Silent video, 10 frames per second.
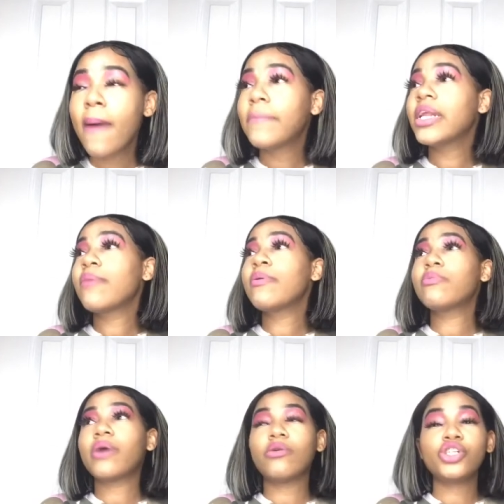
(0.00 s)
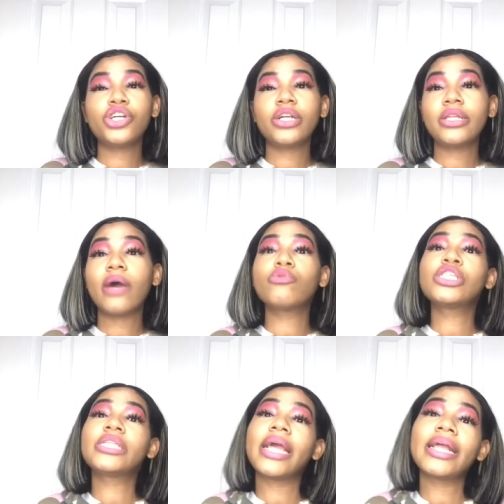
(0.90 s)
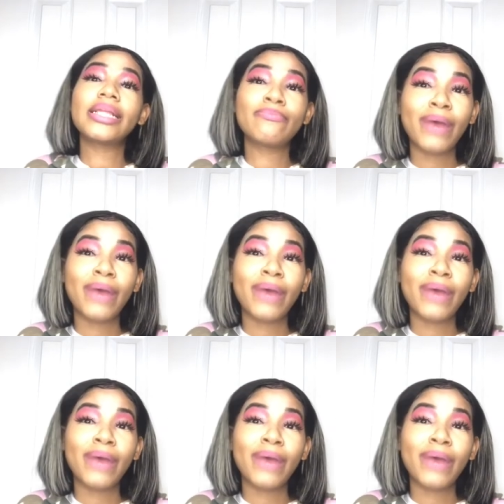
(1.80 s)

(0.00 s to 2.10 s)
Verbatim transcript: Plenty of people out there that will stand